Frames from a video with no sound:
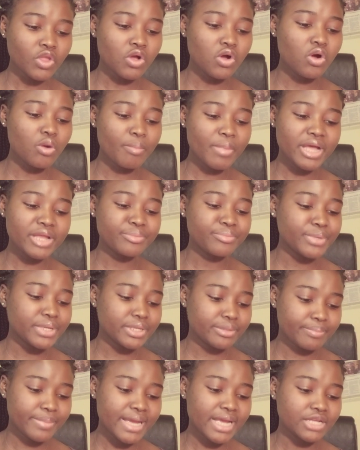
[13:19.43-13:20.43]
or
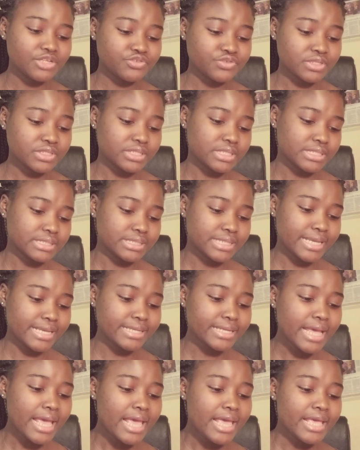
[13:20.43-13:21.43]
man-made boundaries? They
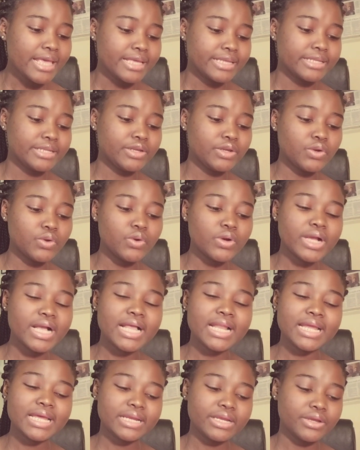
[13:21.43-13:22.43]
said. The local
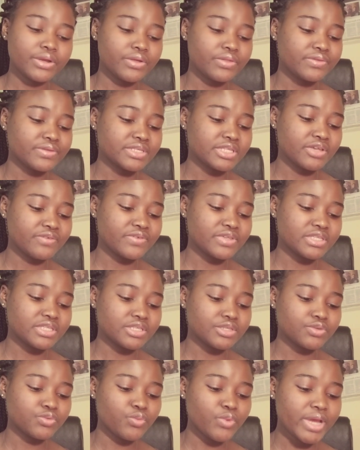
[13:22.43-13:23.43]
and health
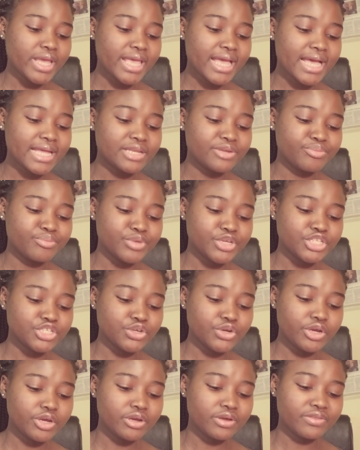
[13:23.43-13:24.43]
services. Where are the
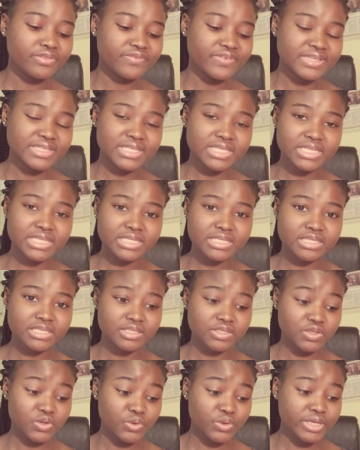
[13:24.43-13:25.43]
major health
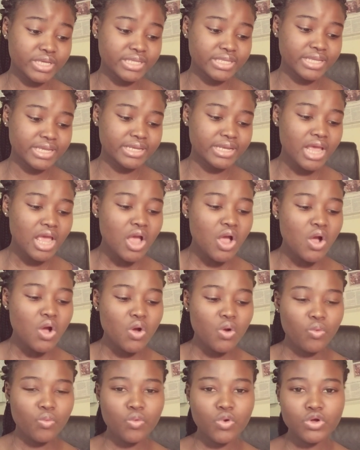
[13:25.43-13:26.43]
facilities located?
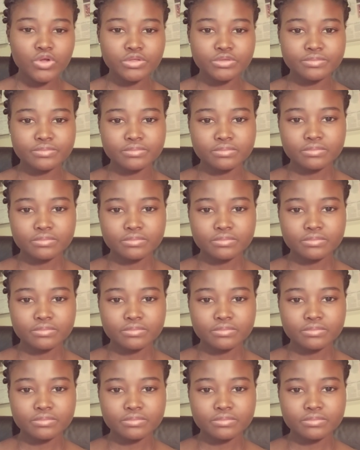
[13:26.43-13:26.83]
What